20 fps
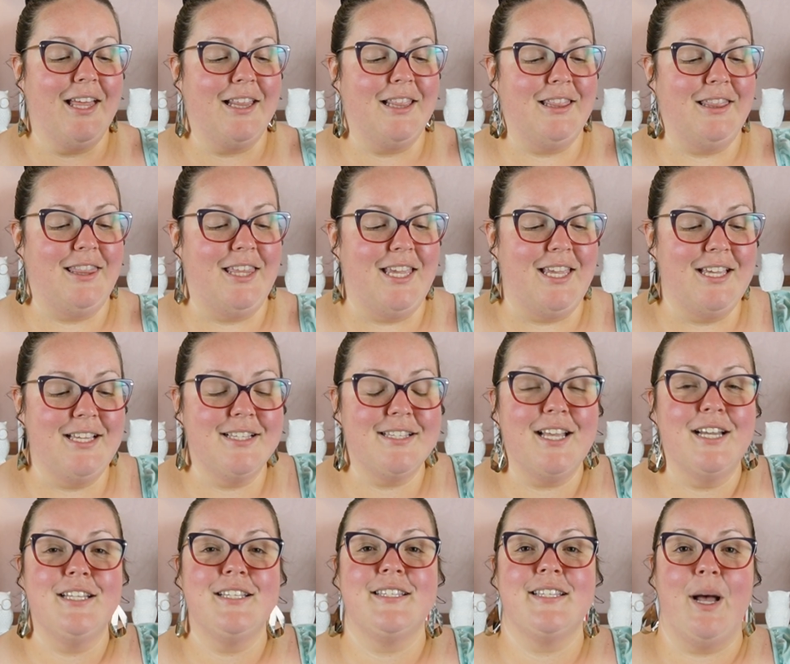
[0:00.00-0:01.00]
These
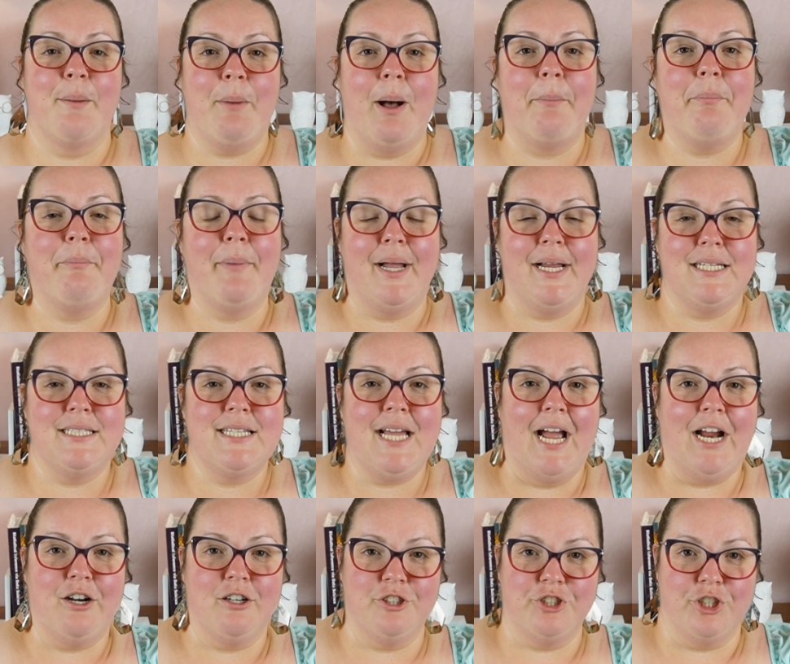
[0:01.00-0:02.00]
sum up my
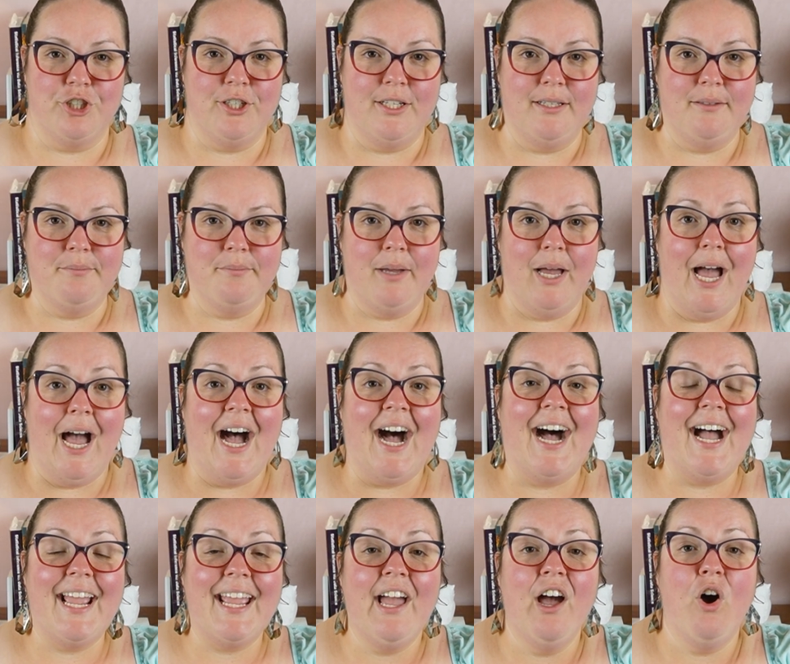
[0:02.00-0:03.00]
entire journey.
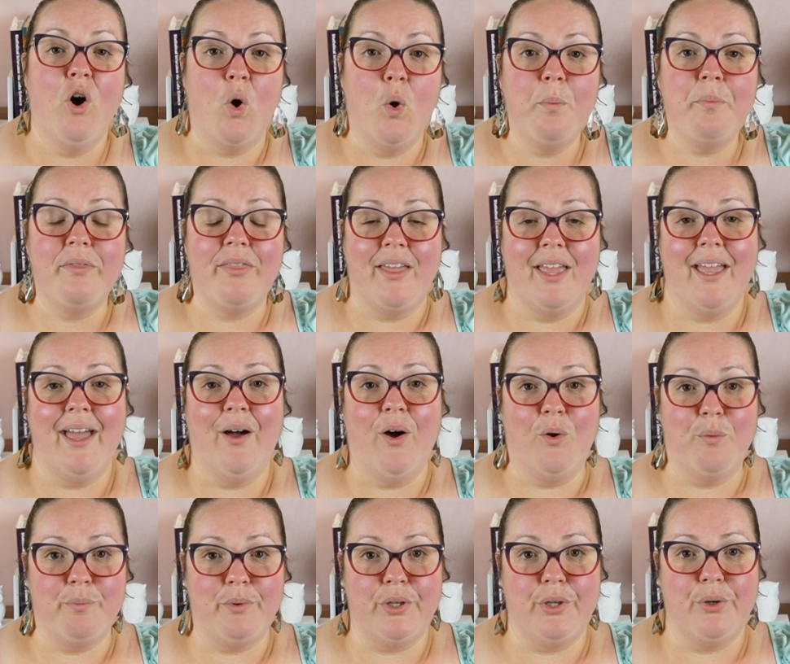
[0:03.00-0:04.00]
I hope they
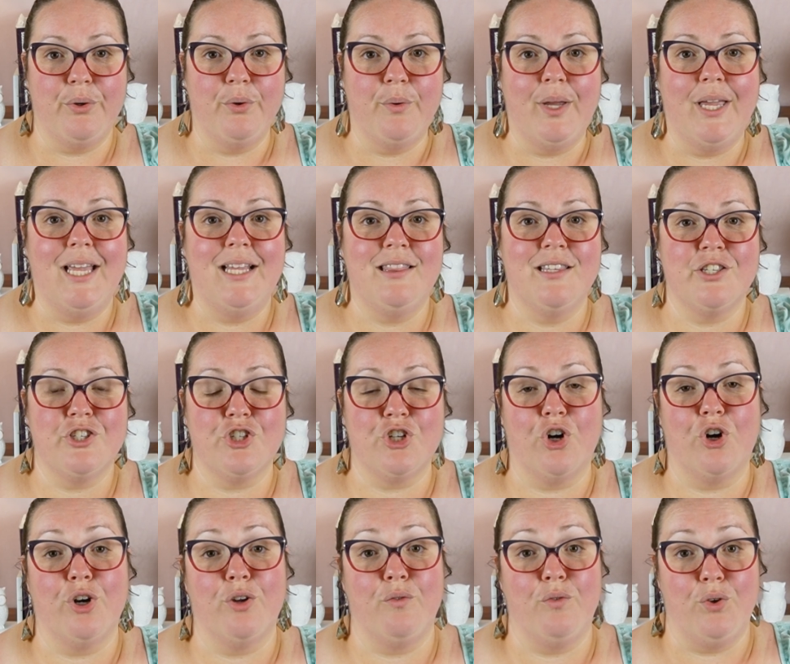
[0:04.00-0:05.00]
help you in the
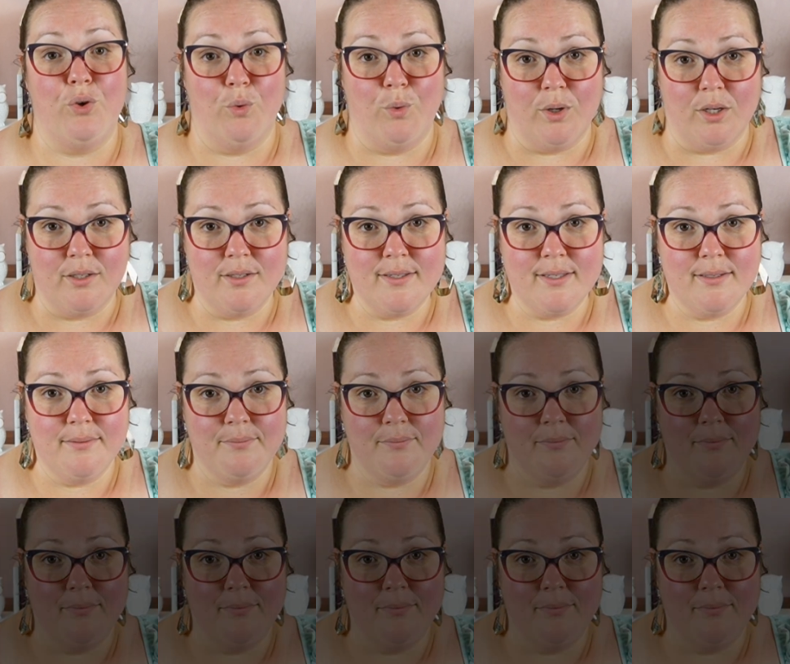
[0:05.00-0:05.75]
start of yours.